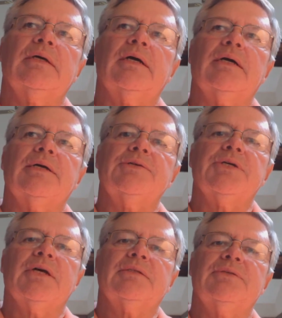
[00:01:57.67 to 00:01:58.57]

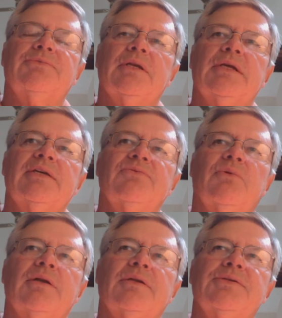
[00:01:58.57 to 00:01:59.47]
Injunctive
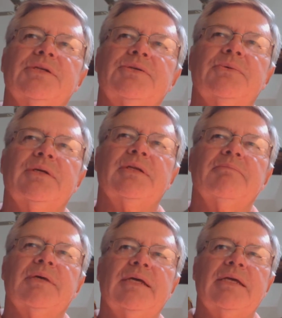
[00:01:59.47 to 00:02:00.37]
relief. What does this really
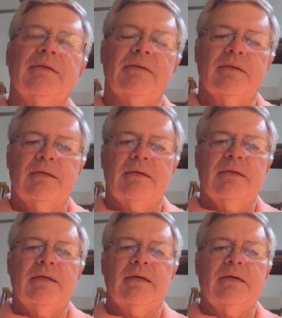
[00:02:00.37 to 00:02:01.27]
mean
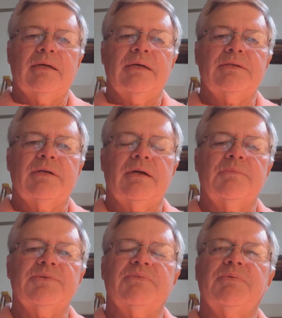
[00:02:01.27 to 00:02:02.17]
in
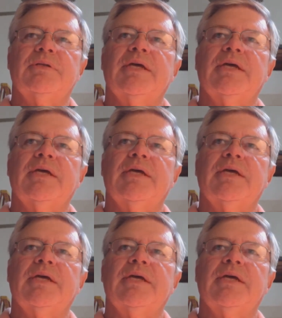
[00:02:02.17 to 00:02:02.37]
terms of